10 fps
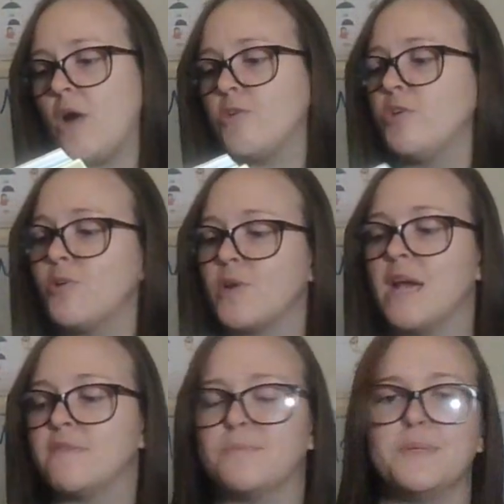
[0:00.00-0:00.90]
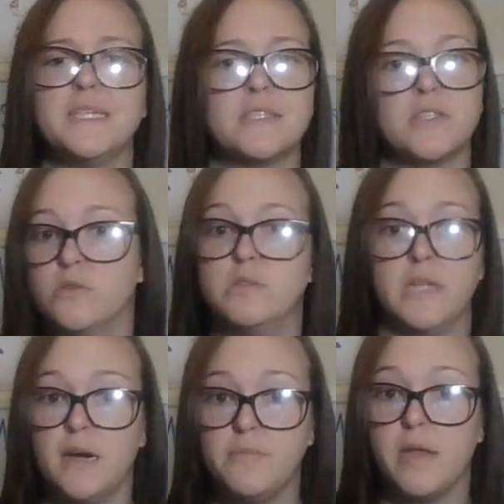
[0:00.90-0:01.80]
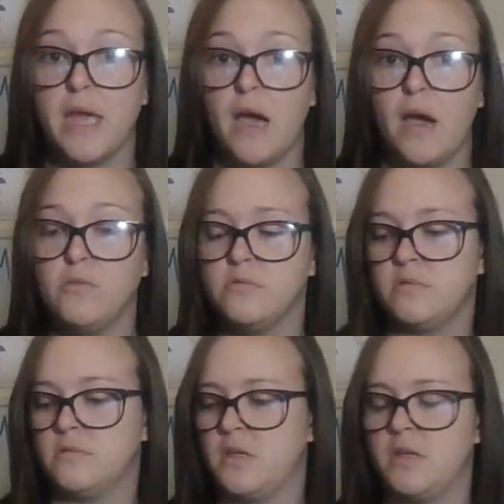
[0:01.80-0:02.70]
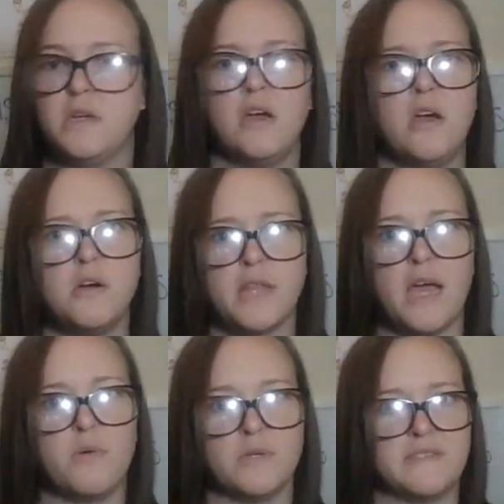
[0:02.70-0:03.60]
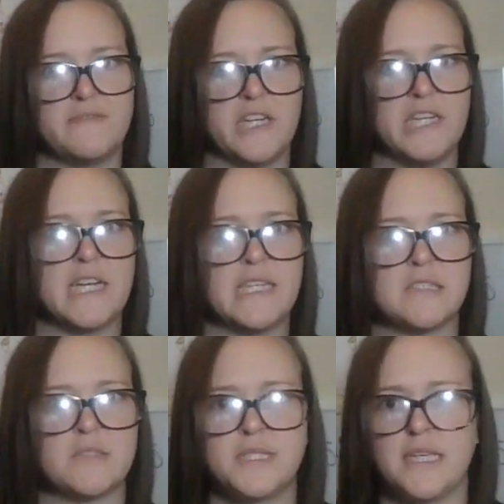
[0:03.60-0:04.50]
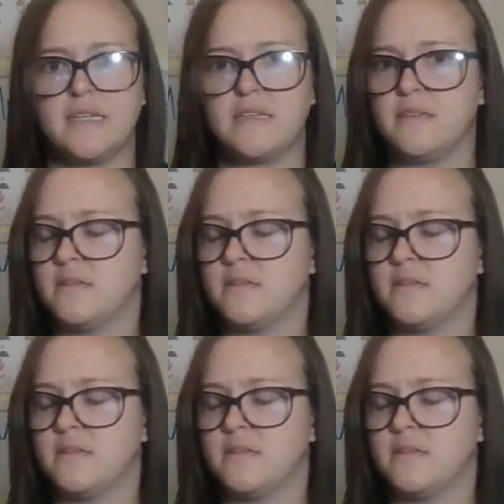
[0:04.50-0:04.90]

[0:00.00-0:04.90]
You don't have to be so dumb now. That wasn't very nice, was it?